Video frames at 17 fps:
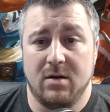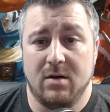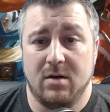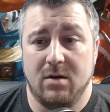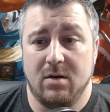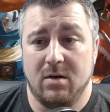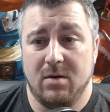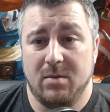
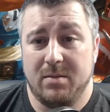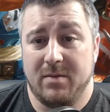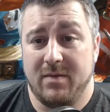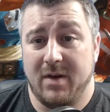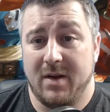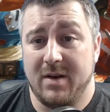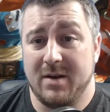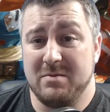Hope you
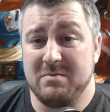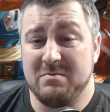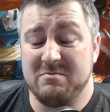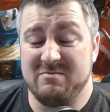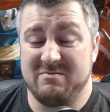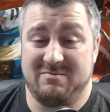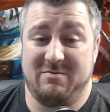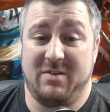find it
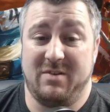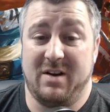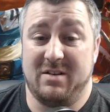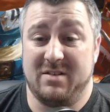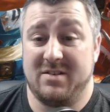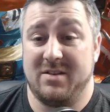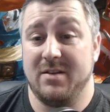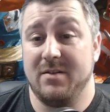
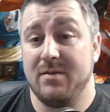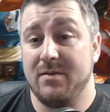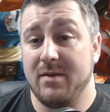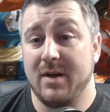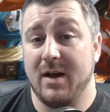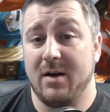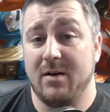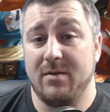relatively
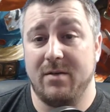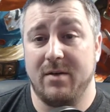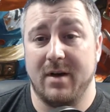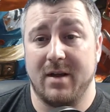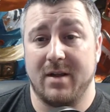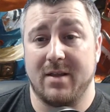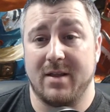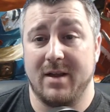helpful. Like
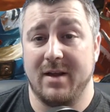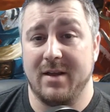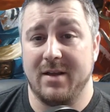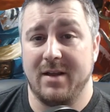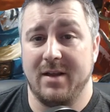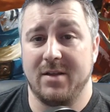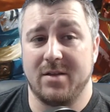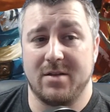I say, it
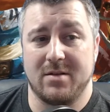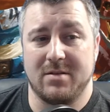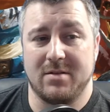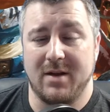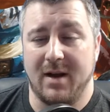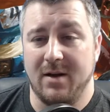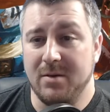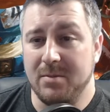is
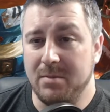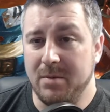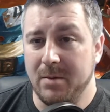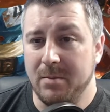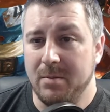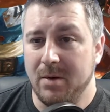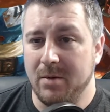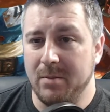titled Blood
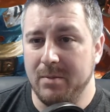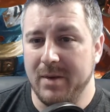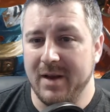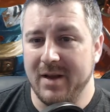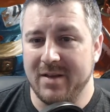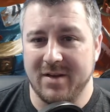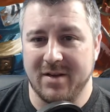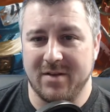Bowl
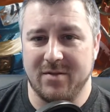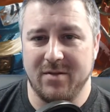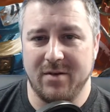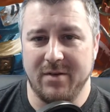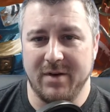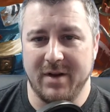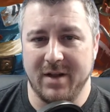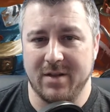Basics for a
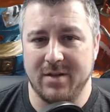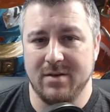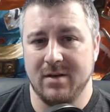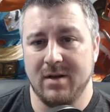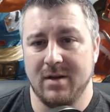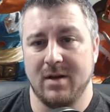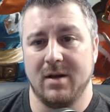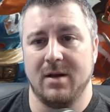reason.
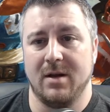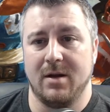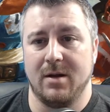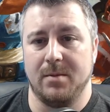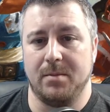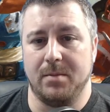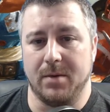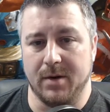
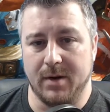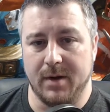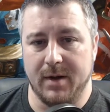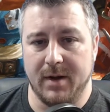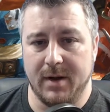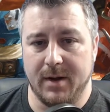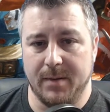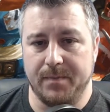But
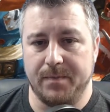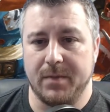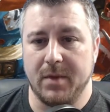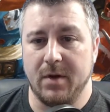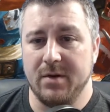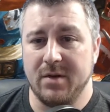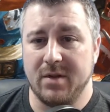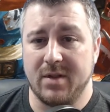
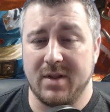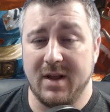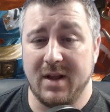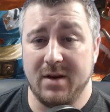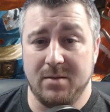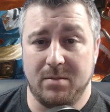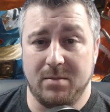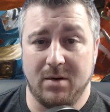understand
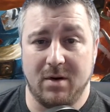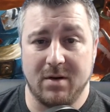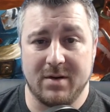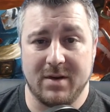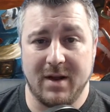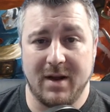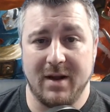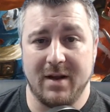the block
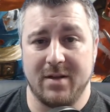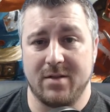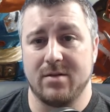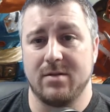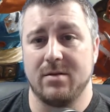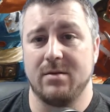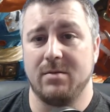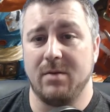dice,
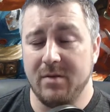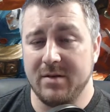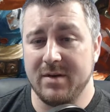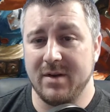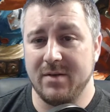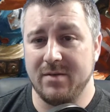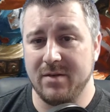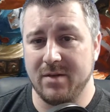what the
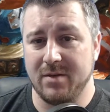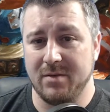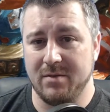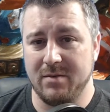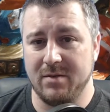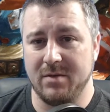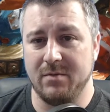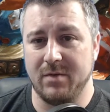different
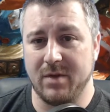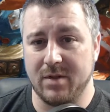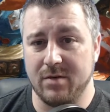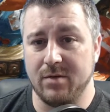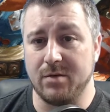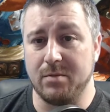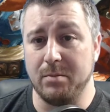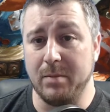
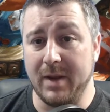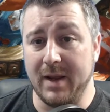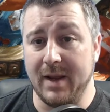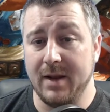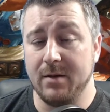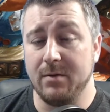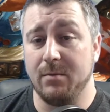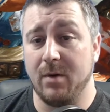results mean
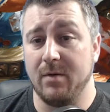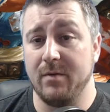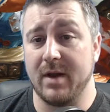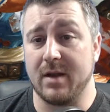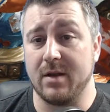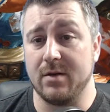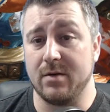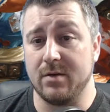and what they
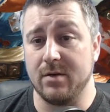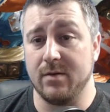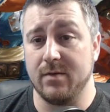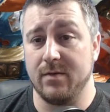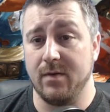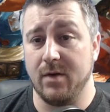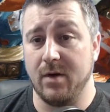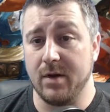can do
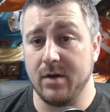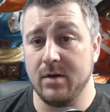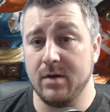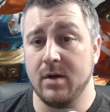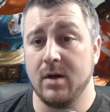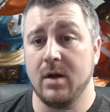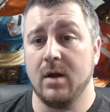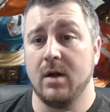for you,
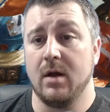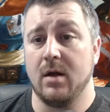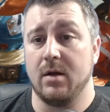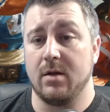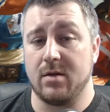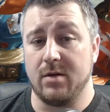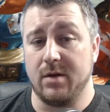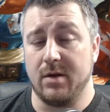
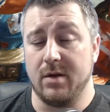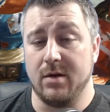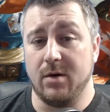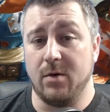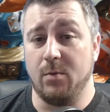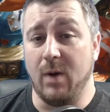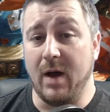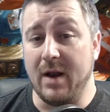so you know
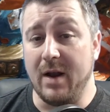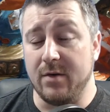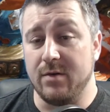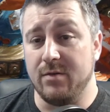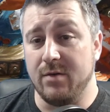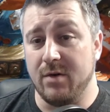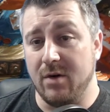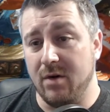when to
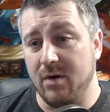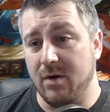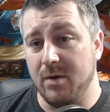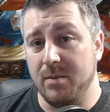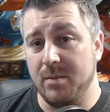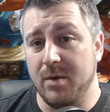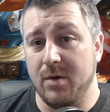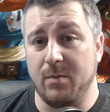roll
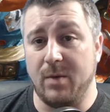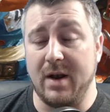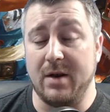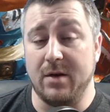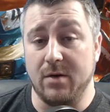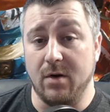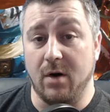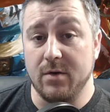them and when
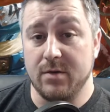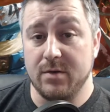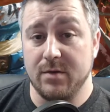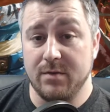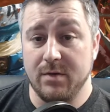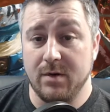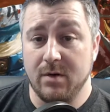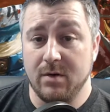not to
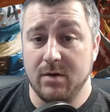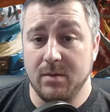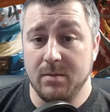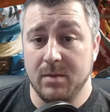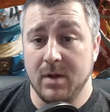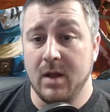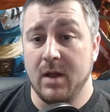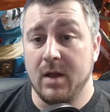roll them.
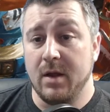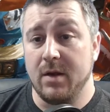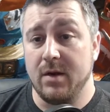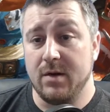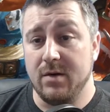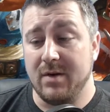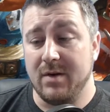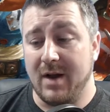You
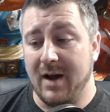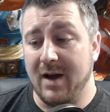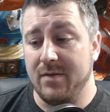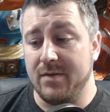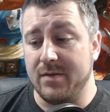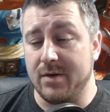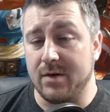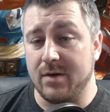don't have
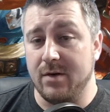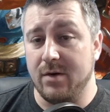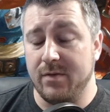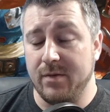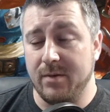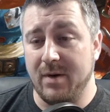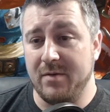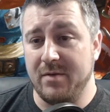to go
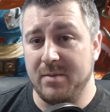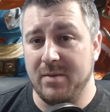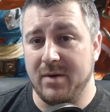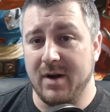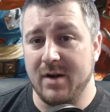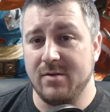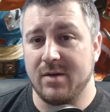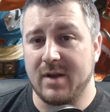for every
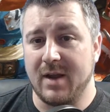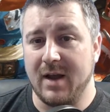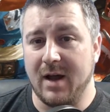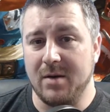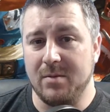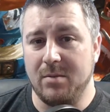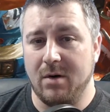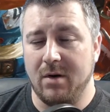player who
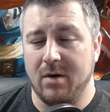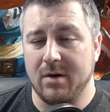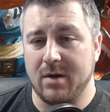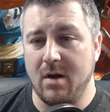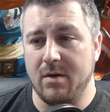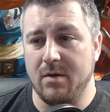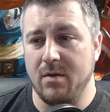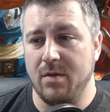can block
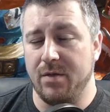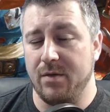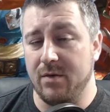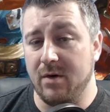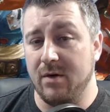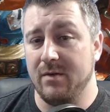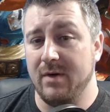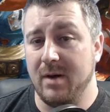and
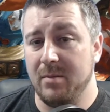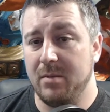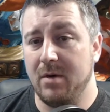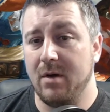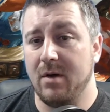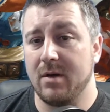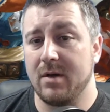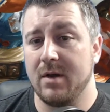throw that
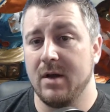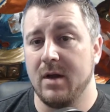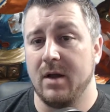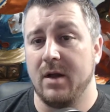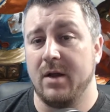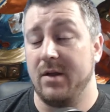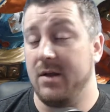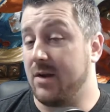block.
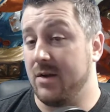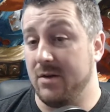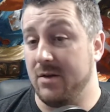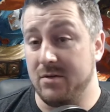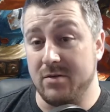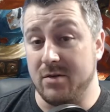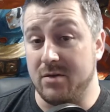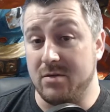You can
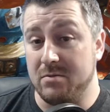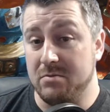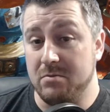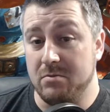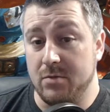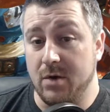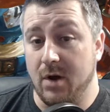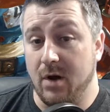just
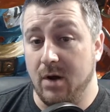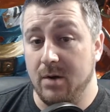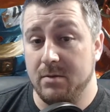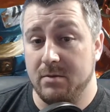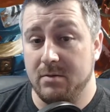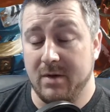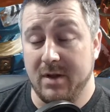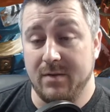
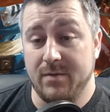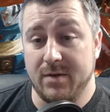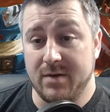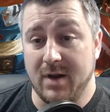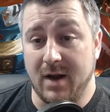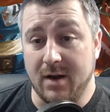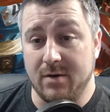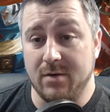not leave a
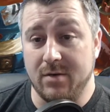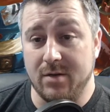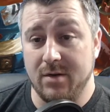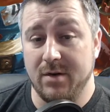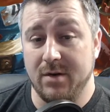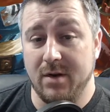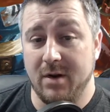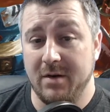tackle
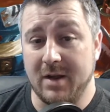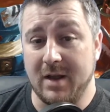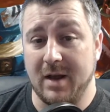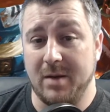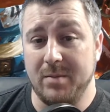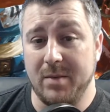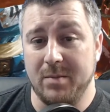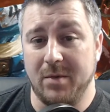zone there. It can
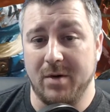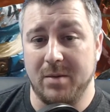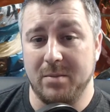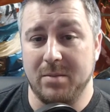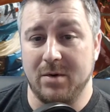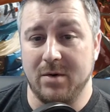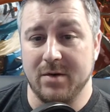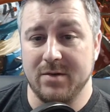be more
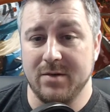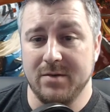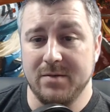important.